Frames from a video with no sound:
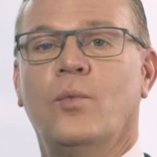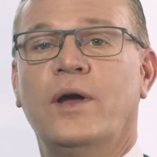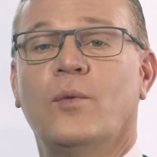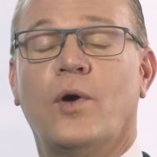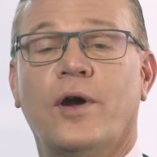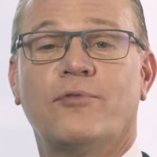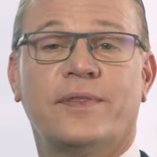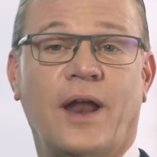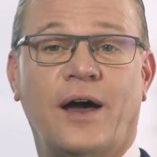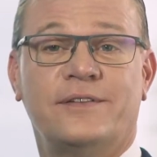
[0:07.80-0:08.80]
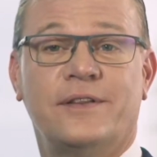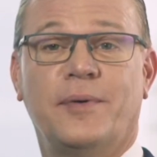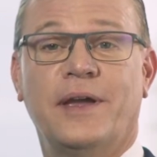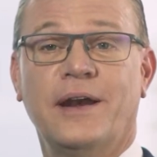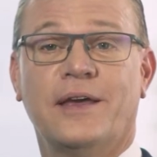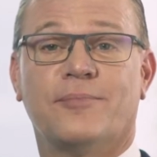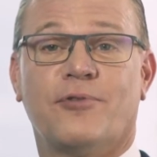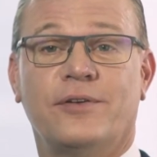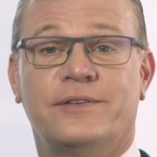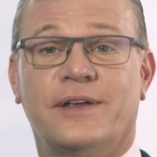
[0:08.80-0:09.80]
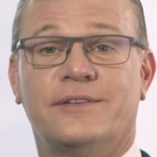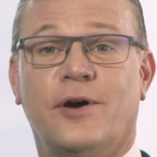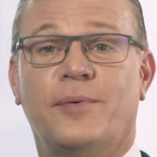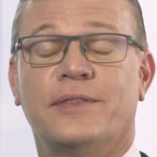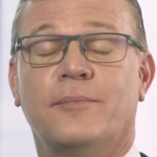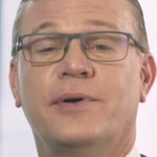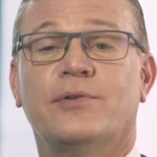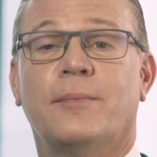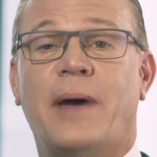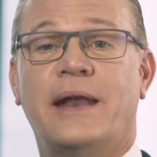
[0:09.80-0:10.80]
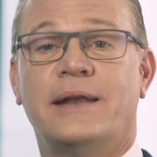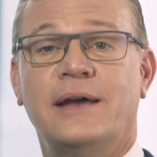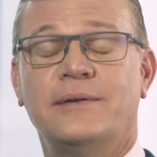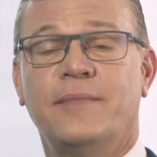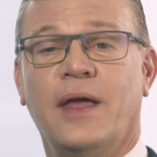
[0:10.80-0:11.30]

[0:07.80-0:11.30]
We can work with clients at the beginning of the process, helping them build a mandate